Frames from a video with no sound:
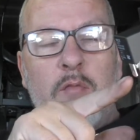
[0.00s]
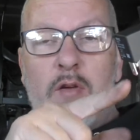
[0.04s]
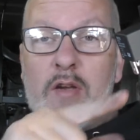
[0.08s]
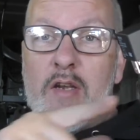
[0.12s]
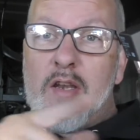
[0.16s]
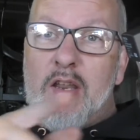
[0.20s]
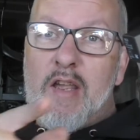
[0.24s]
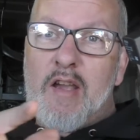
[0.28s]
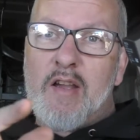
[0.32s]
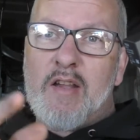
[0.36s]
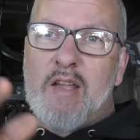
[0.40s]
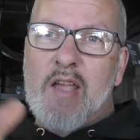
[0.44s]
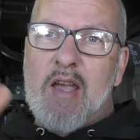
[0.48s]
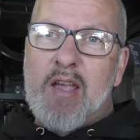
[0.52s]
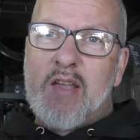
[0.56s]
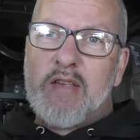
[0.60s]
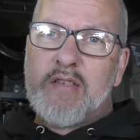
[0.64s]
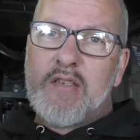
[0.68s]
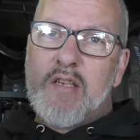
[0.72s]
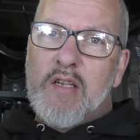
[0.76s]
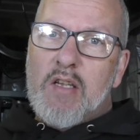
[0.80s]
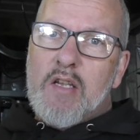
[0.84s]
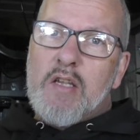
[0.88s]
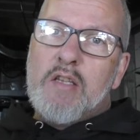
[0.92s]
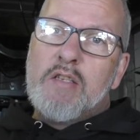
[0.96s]
but in our
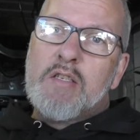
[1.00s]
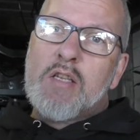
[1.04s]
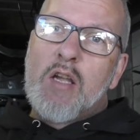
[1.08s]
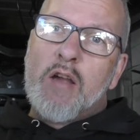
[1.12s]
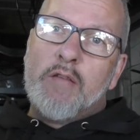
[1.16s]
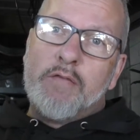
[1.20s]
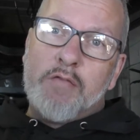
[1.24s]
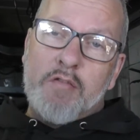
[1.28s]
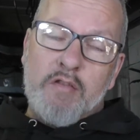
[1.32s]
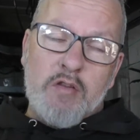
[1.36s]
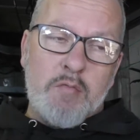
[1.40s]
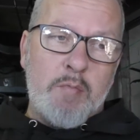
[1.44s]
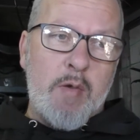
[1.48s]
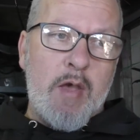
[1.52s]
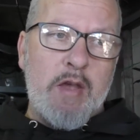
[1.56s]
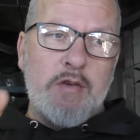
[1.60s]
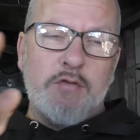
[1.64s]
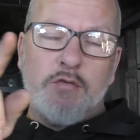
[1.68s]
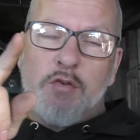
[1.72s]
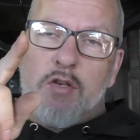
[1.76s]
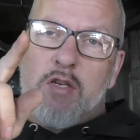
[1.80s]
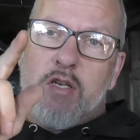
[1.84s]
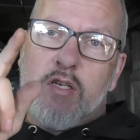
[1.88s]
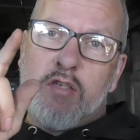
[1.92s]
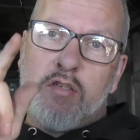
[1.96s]
case it's going from the
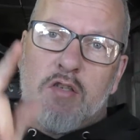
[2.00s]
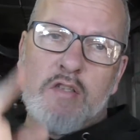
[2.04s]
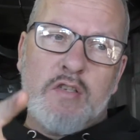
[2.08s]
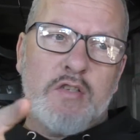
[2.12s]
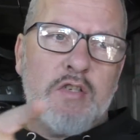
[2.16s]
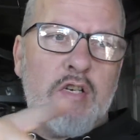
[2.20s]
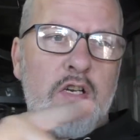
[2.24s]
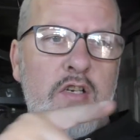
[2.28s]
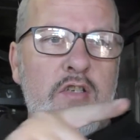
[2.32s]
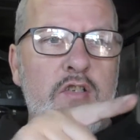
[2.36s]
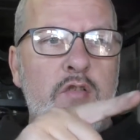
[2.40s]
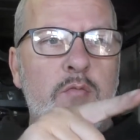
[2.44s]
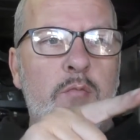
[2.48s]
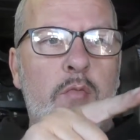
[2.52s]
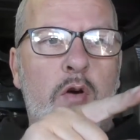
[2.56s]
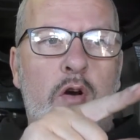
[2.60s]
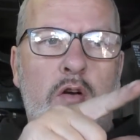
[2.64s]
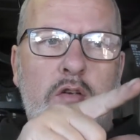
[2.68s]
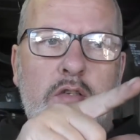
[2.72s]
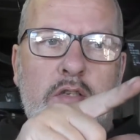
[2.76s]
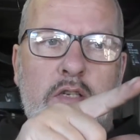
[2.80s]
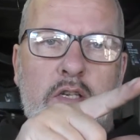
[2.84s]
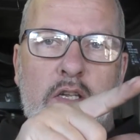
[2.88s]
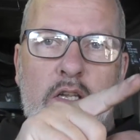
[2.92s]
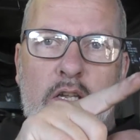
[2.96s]
battery to the junction
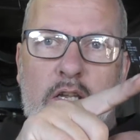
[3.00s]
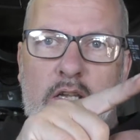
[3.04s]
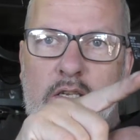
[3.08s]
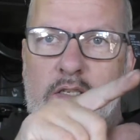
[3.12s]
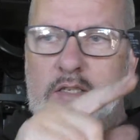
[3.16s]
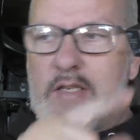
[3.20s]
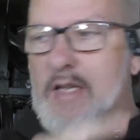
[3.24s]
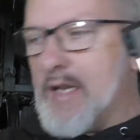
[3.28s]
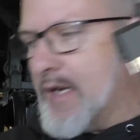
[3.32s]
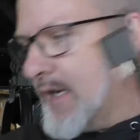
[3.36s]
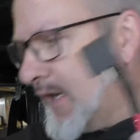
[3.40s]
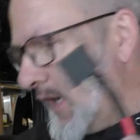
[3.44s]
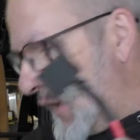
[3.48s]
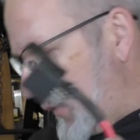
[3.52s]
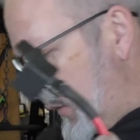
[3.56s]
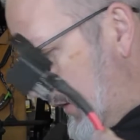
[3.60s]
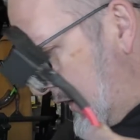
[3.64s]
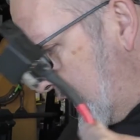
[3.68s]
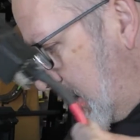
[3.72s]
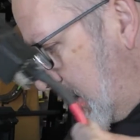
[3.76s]
box and it's going to go in